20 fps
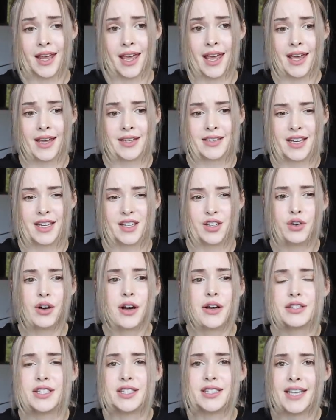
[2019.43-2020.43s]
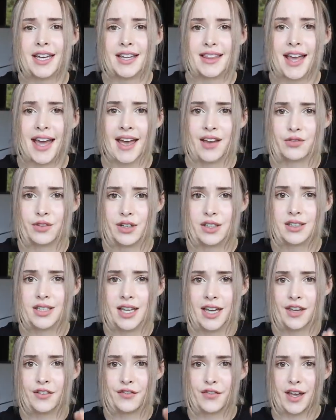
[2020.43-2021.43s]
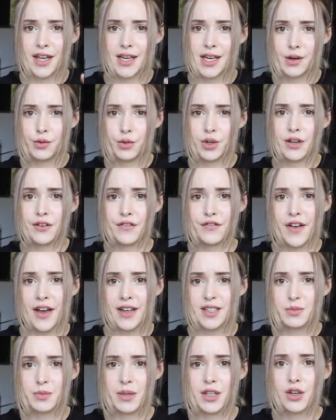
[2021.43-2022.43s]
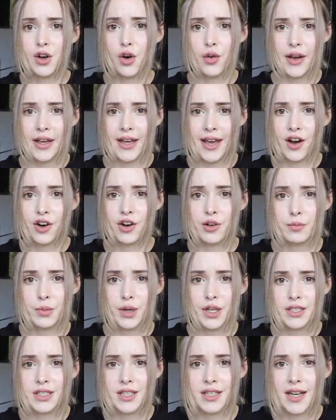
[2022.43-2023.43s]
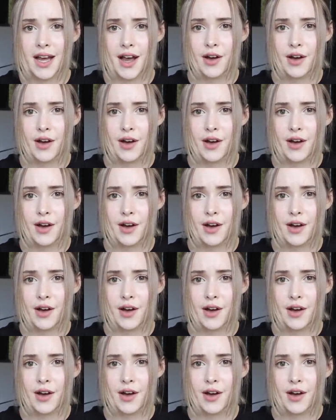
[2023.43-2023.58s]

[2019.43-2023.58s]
and I knew I wasn't like that in real life and it would affect me going out in person.